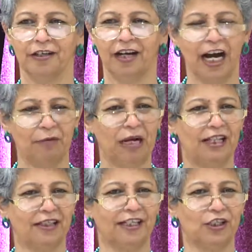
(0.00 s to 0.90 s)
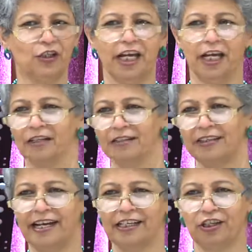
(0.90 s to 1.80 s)
I'm healthy today.
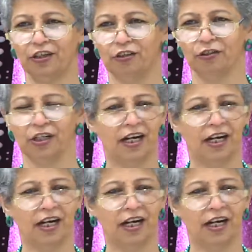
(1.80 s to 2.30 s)
Thank you.